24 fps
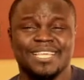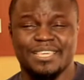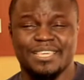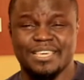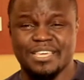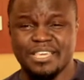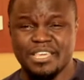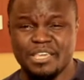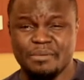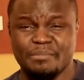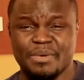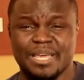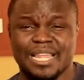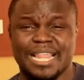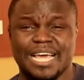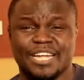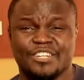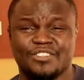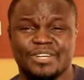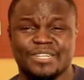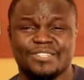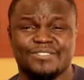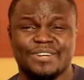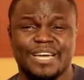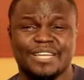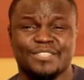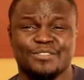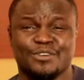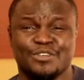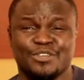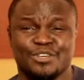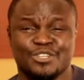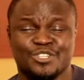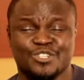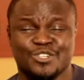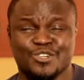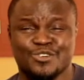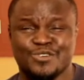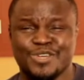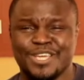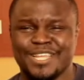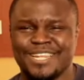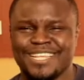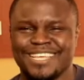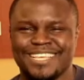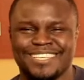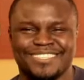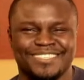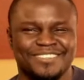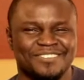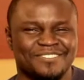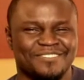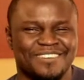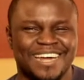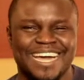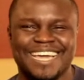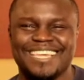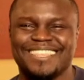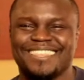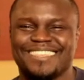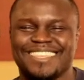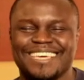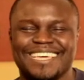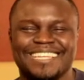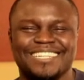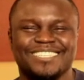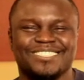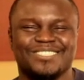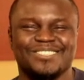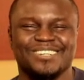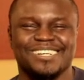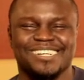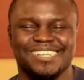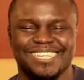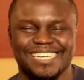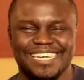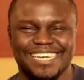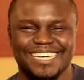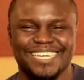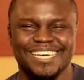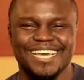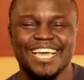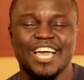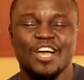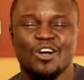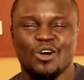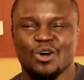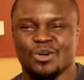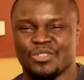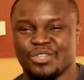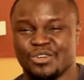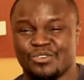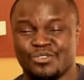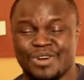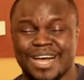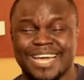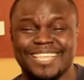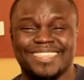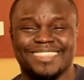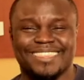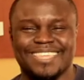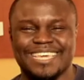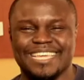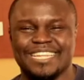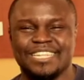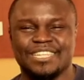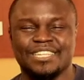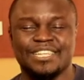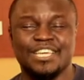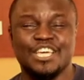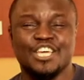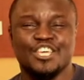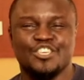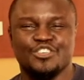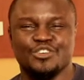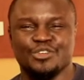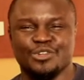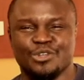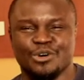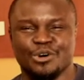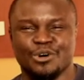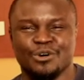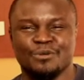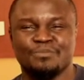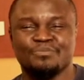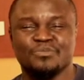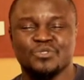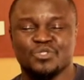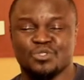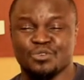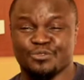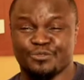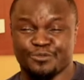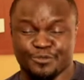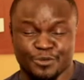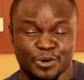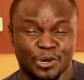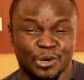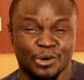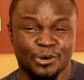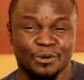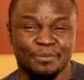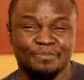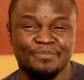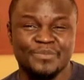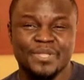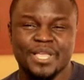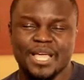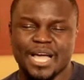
the email address right on your screen is the right thing to click or the right thing, you know, to follow,